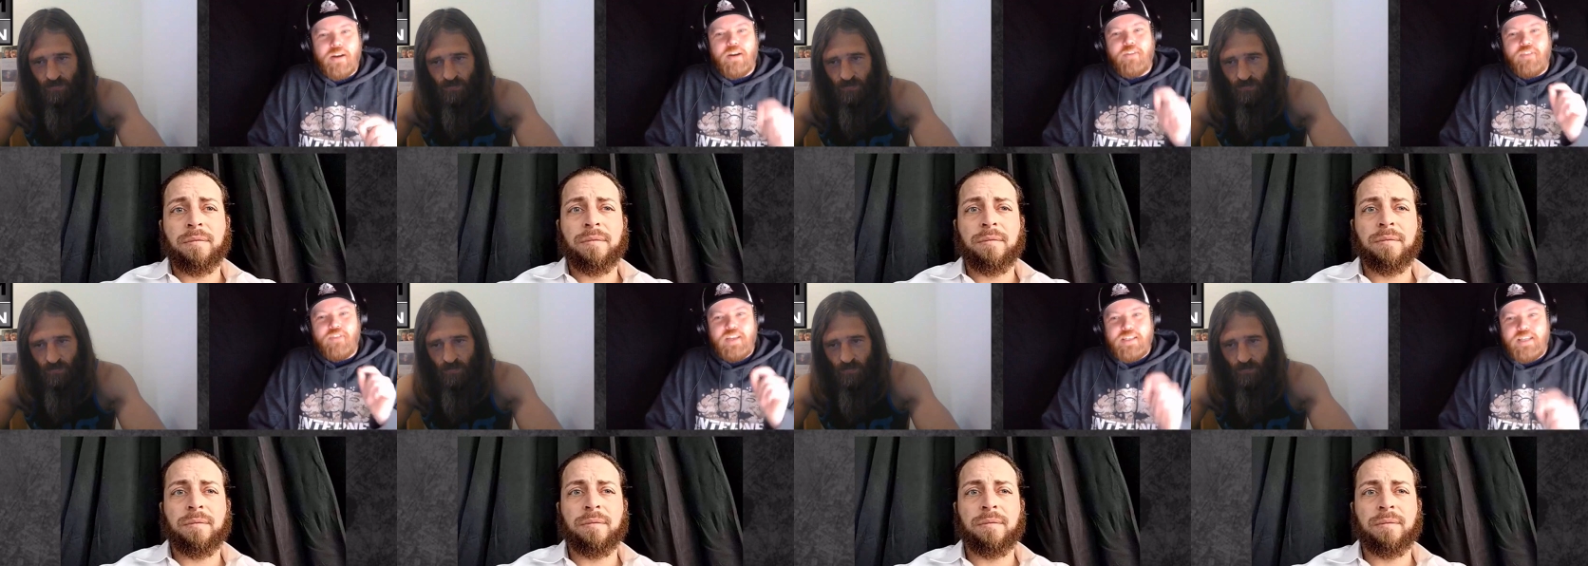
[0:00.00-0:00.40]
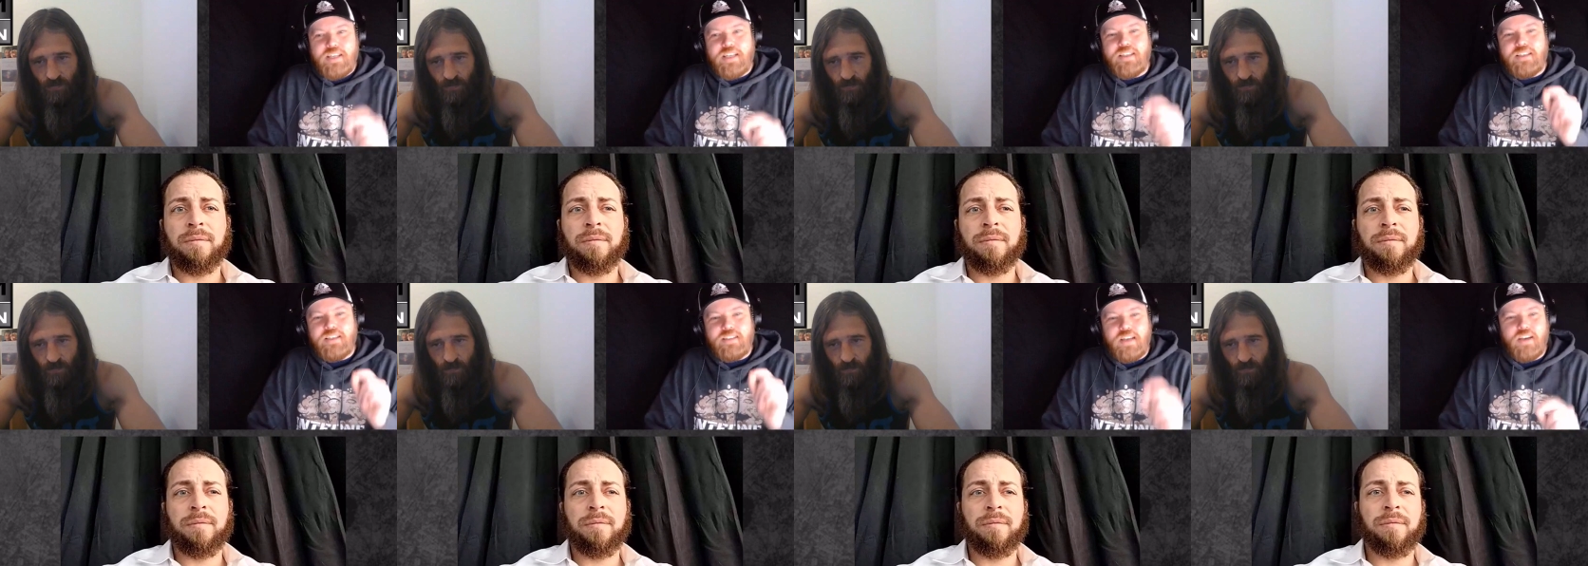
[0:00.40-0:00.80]
Speaker 1: here if he
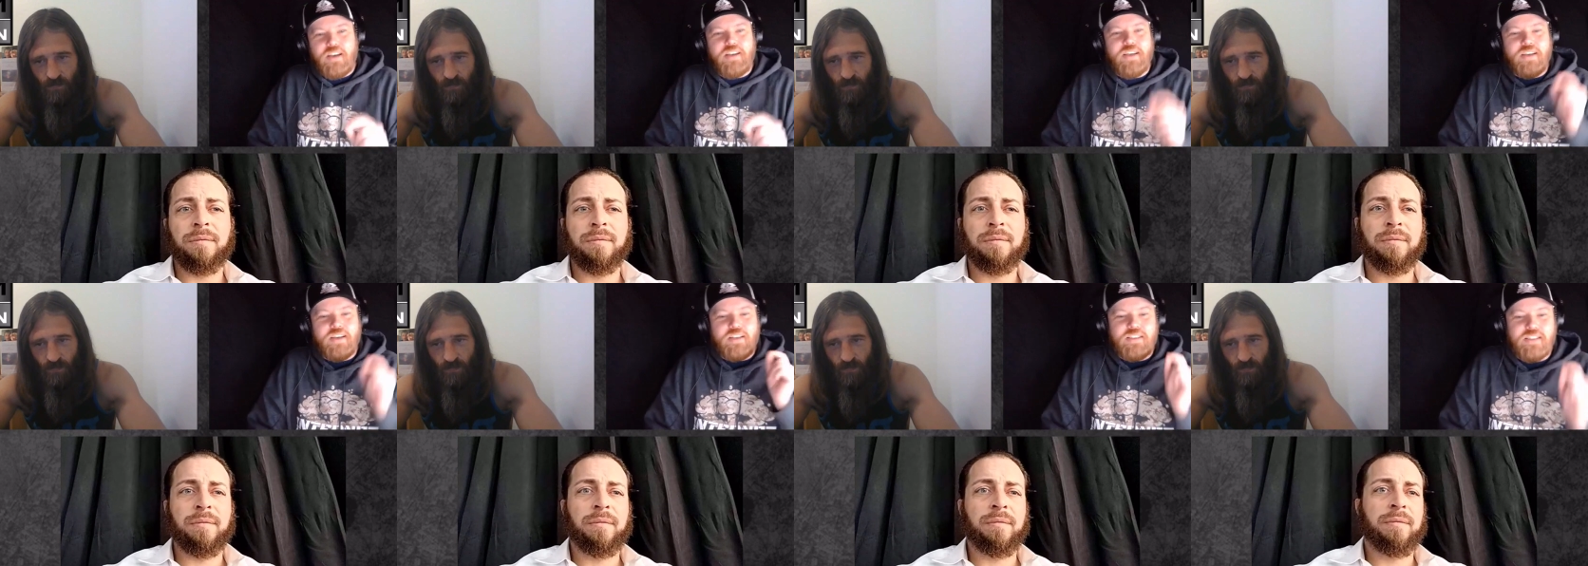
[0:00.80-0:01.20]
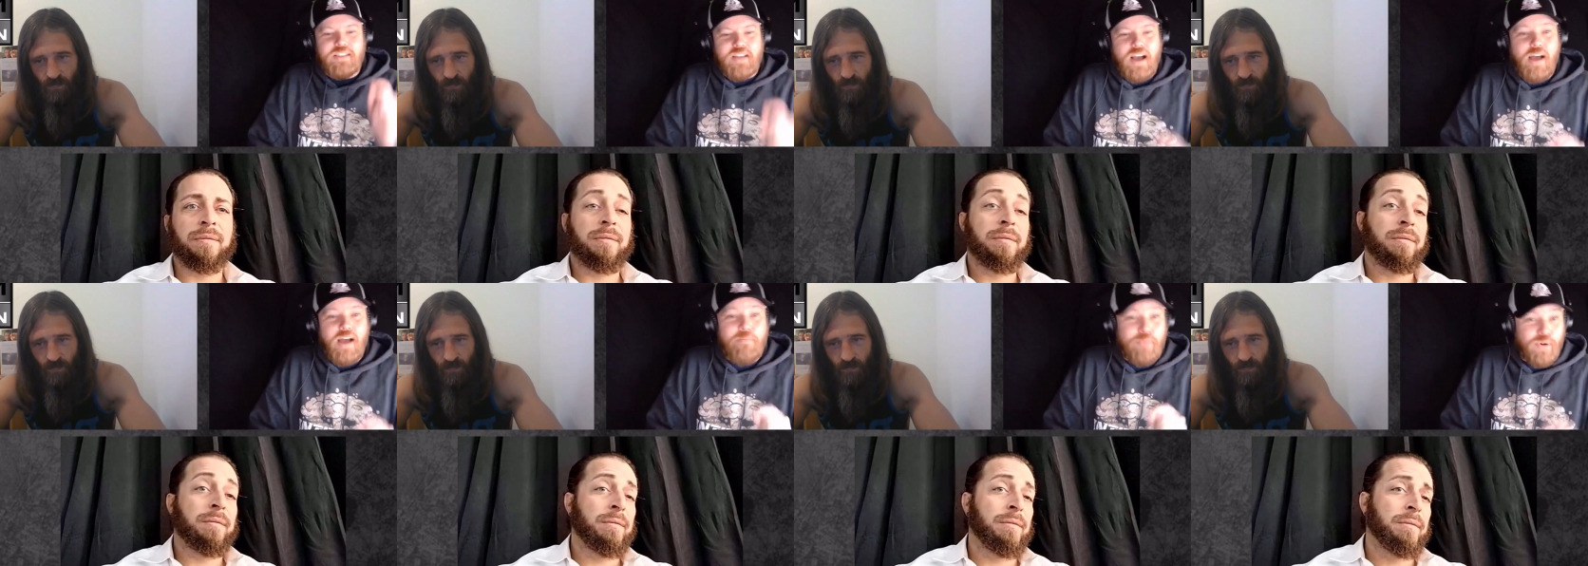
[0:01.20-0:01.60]
did to tell you it's
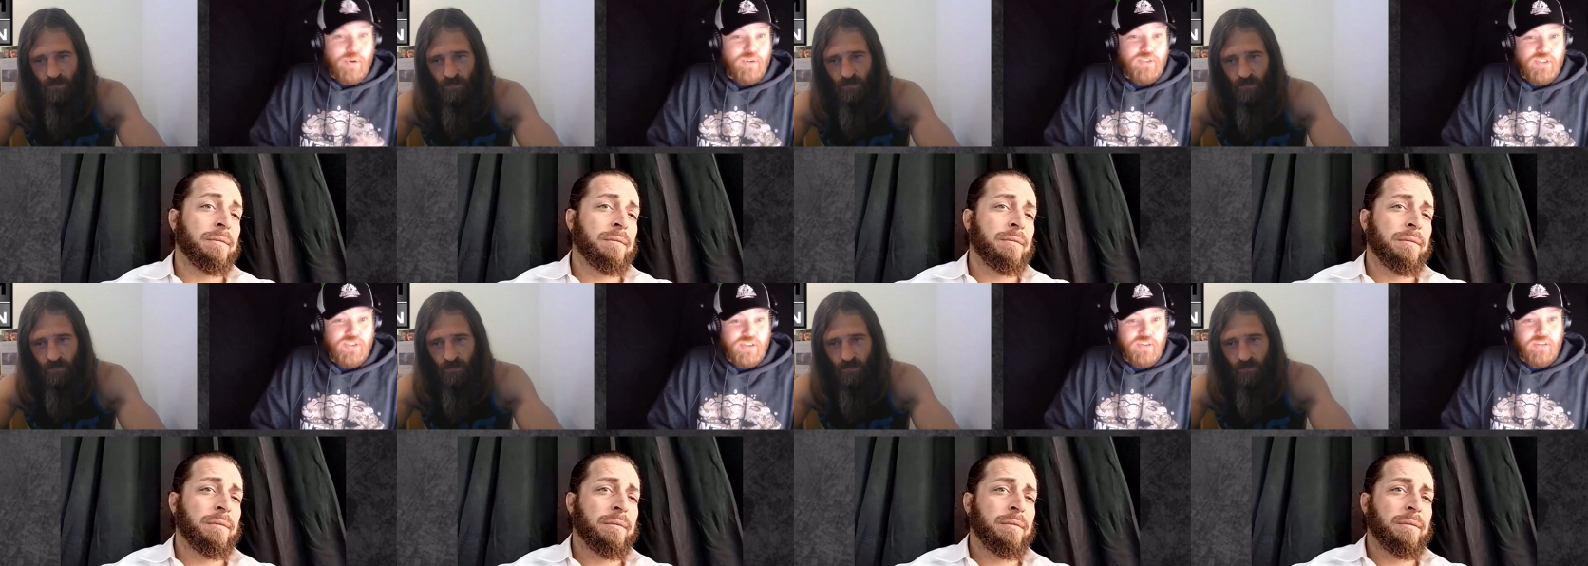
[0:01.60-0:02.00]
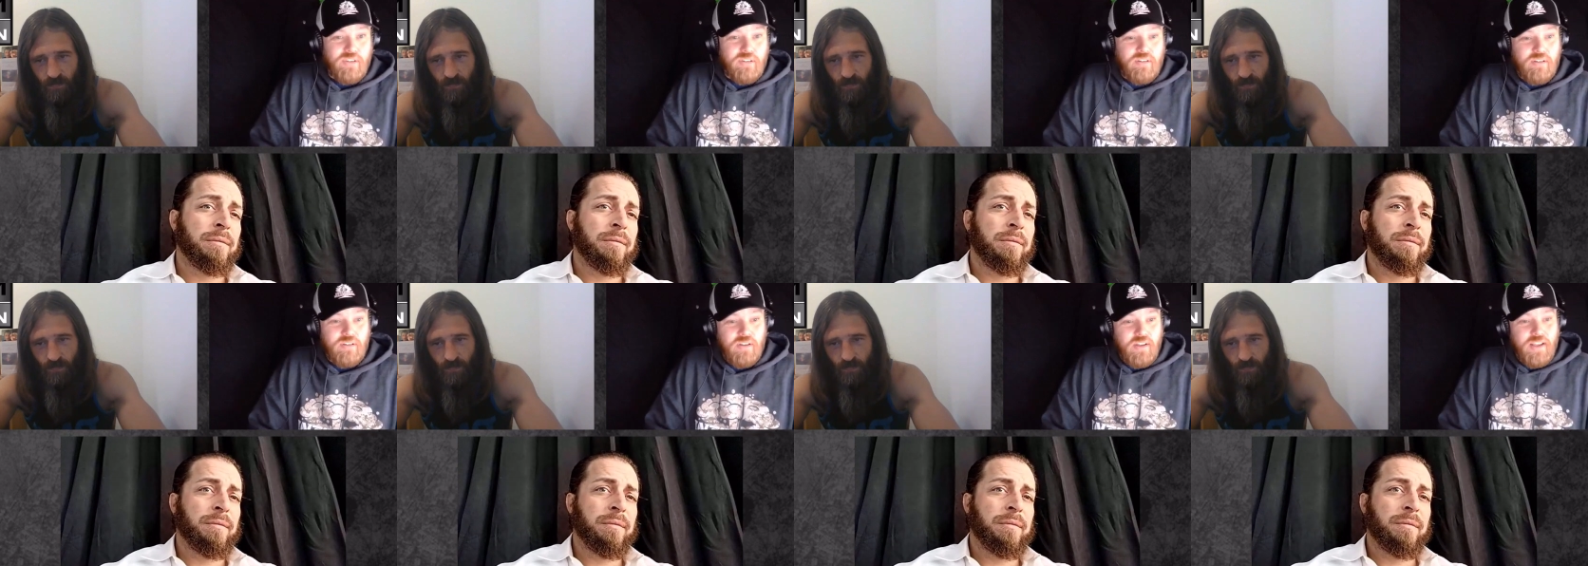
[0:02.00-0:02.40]
not
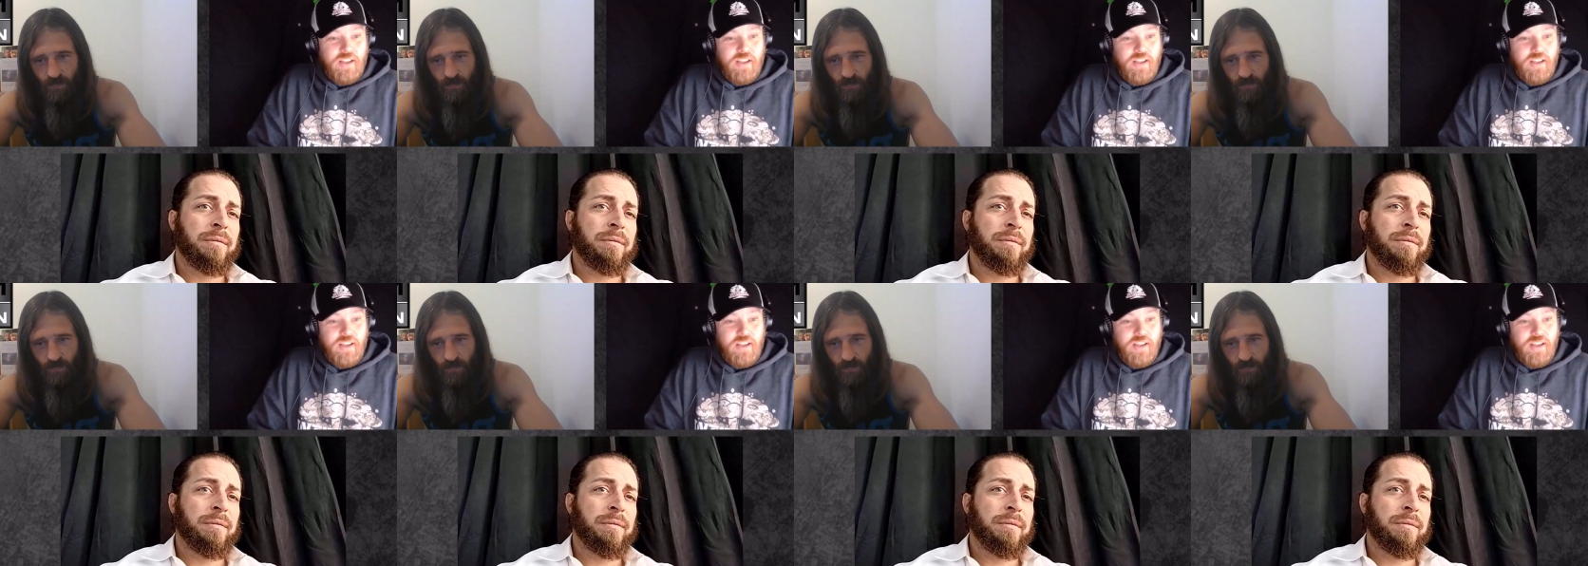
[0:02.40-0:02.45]
personal.